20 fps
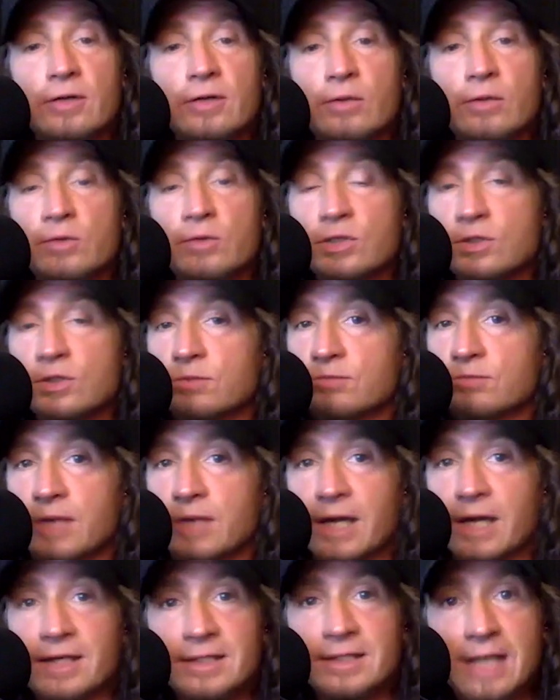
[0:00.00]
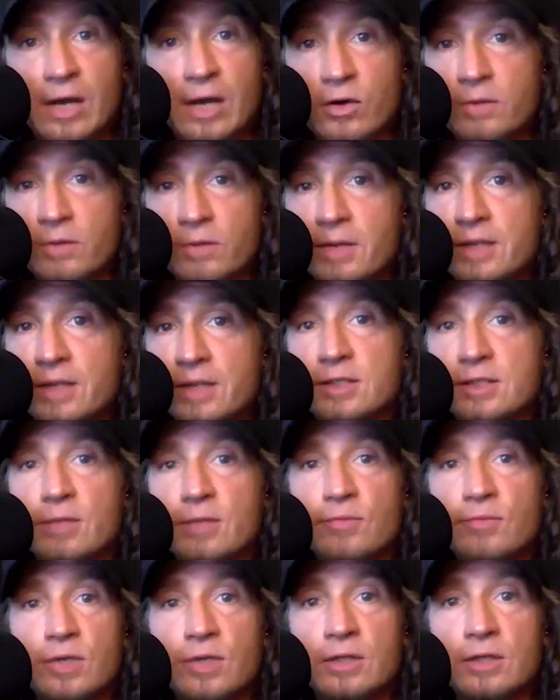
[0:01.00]
They were just, they had yeah. a doubt about
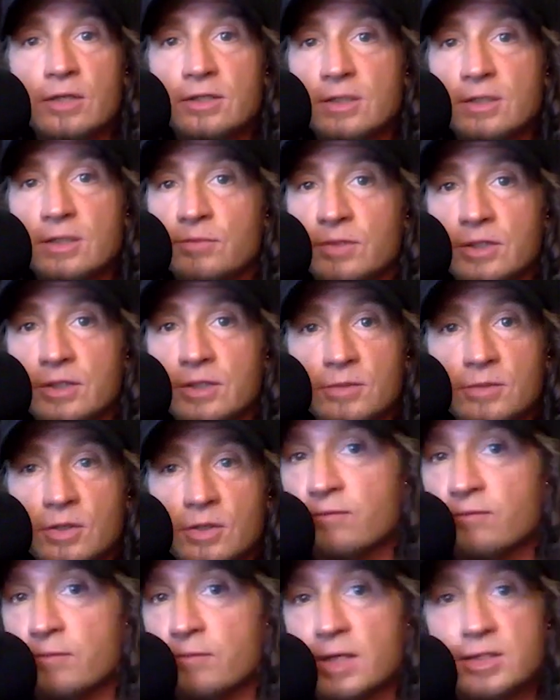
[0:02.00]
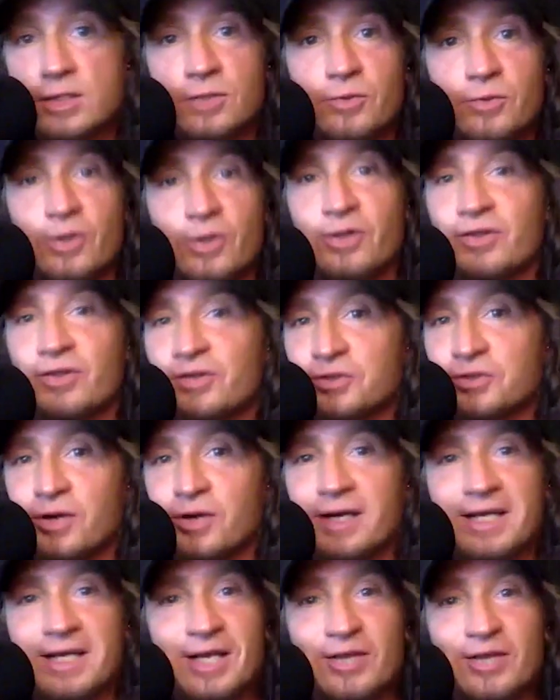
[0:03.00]
something, something to, you know, messing with,
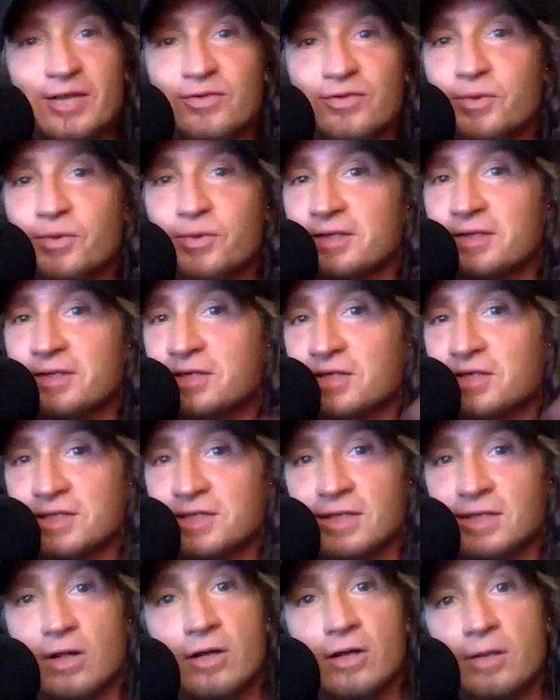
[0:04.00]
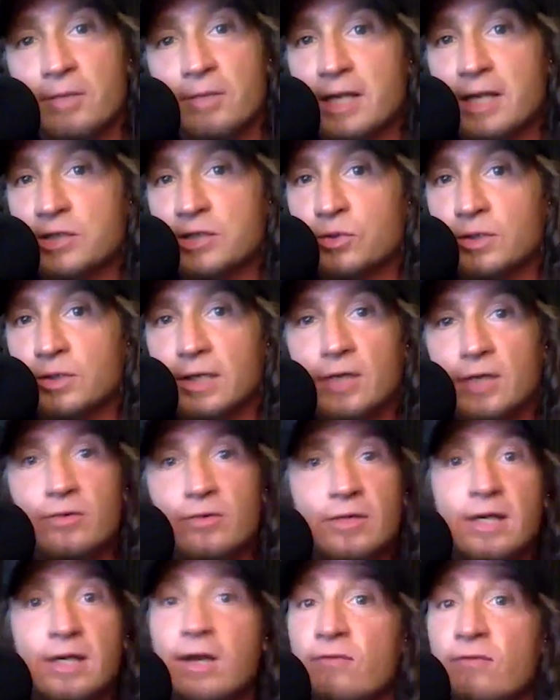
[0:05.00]
trying to get through it. And they just said, I'll come back to it later.
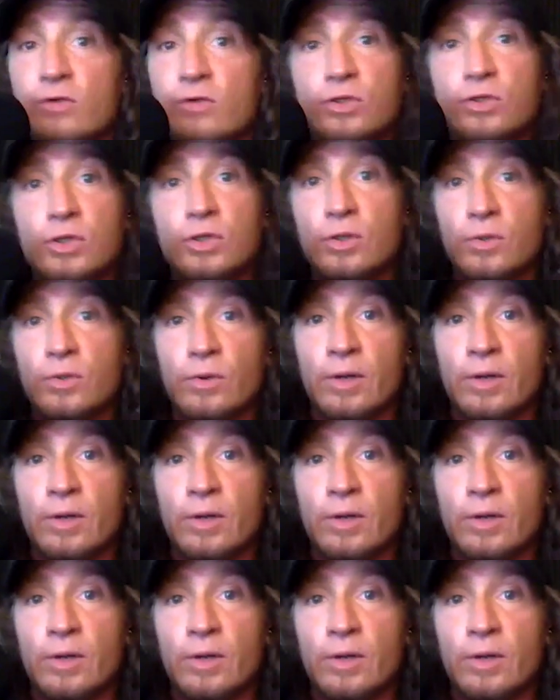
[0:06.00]
And they never do.